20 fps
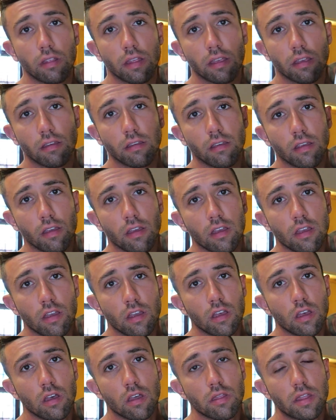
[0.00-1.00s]
thing
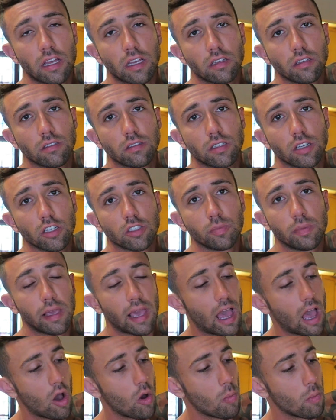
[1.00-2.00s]
that tells
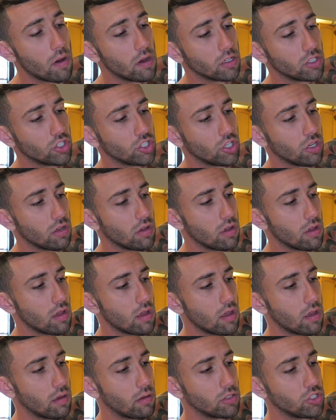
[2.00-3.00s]
me how much
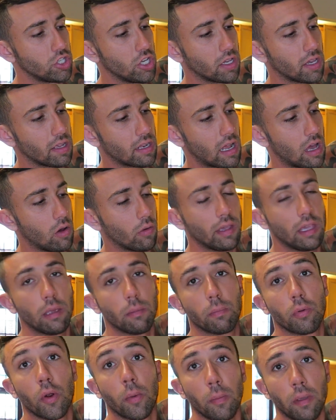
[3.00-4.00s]
chicken I'll
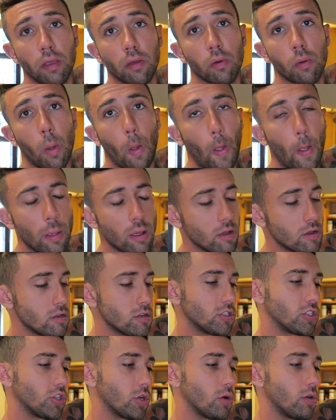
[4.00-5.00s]
eat per meal.
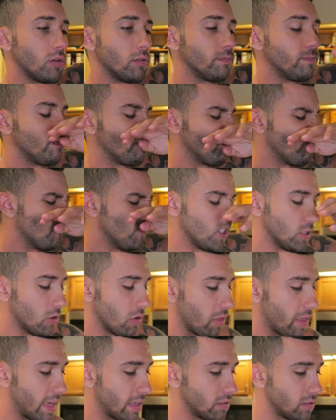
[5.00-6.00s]
So, you
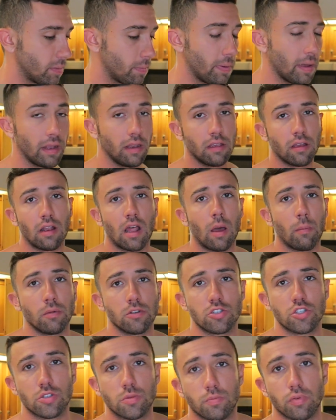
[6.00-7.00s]
know, that depending on how
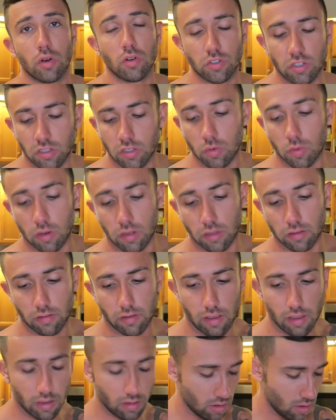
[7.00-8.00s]
much protein you want to
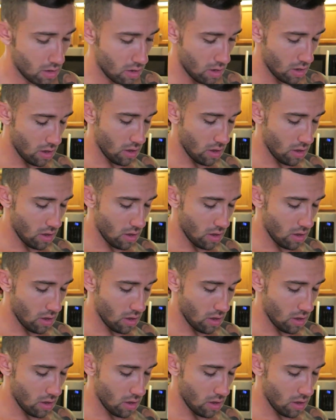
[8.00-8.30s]
intake.